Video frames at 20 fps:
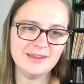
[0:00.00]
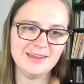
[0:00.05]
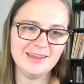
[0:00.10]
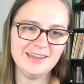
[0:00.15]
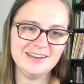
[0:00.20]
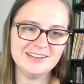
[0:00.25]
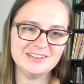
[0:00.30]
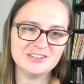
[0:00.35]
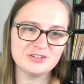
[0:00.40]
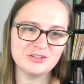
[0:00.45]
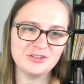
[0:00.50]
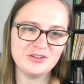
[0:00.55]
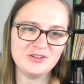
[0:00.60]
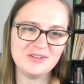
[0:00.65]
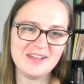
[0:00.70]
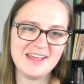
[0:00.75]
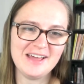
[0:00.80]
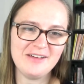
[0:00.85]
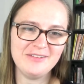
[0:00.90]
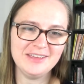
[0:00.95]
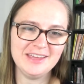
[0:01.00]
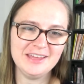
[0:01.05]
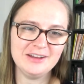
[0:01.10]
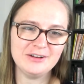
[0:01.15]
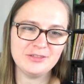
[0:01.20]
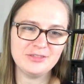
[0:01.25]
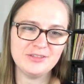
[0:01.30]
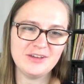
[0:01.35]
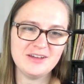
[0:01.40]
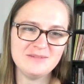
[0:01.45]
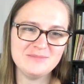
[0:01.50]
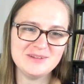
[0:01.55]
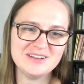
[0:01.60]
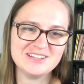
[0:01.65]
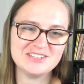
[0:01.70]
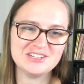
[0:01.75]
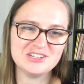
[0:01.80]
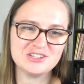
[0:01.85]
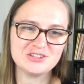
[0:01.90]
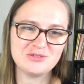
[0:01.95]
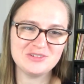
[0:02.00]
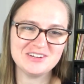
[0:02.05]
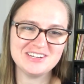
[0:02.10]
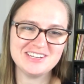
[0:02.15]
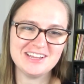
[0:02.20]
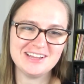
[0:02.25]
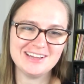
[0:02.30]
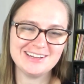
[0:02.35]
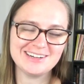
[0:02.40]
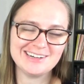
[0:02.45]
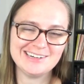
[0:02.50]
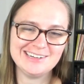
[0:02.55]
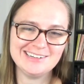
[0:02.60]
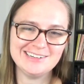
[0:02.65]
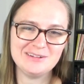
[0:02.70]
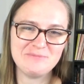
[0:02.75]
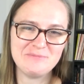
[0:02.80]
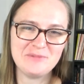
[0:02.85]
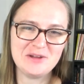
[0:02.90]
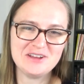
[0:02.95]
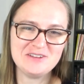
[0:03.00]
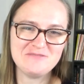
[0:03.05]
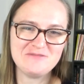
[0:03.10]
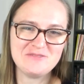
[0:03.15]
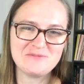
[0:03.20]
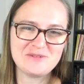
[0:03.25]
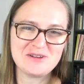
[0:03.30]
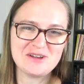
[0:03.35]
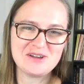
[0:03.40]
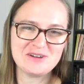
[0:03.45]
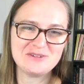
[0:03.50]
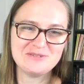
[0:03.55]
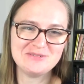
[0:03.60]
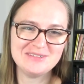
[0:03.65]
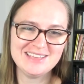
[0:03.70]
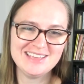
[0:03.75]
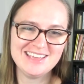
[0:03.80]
and it's your little alligator thumb, and it's just going to take a bite of the bow.